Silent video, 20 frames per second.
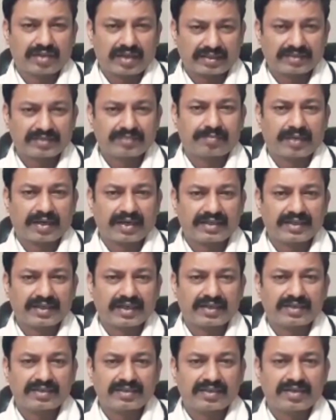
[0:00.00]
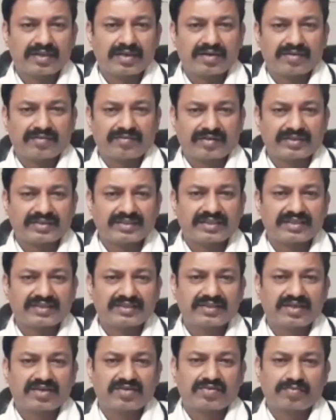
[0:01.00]
gets pregnant, first thing is
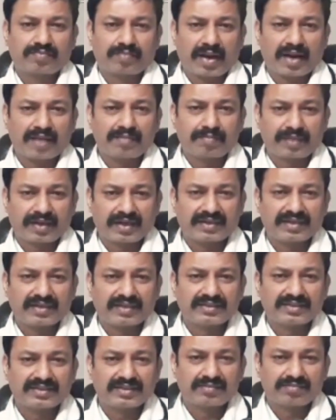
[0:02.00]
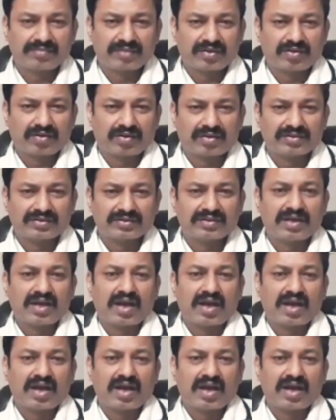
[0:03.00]
they have to plan pregnancy, because